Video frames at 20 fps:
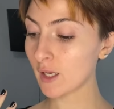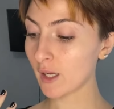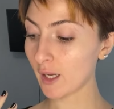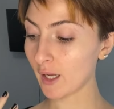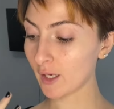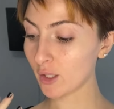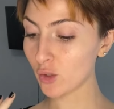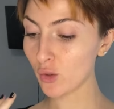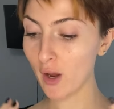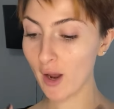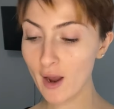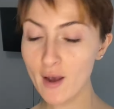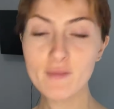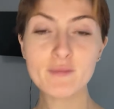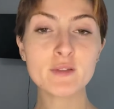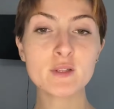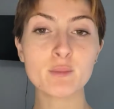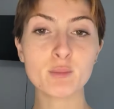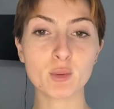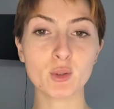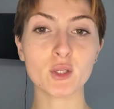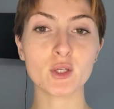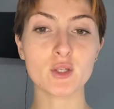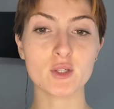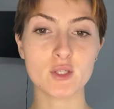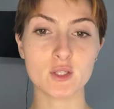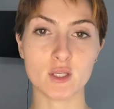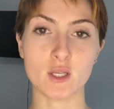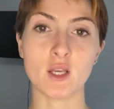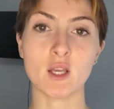and you have to put your
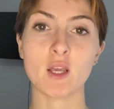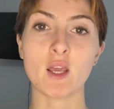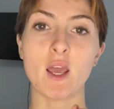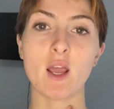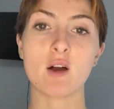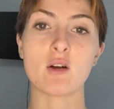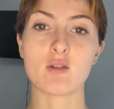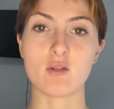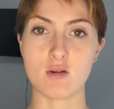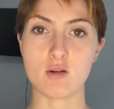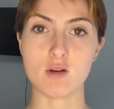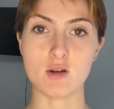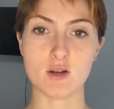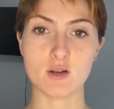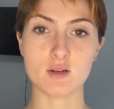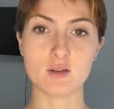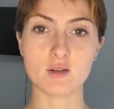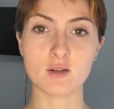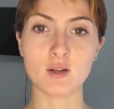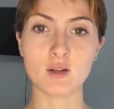skincare on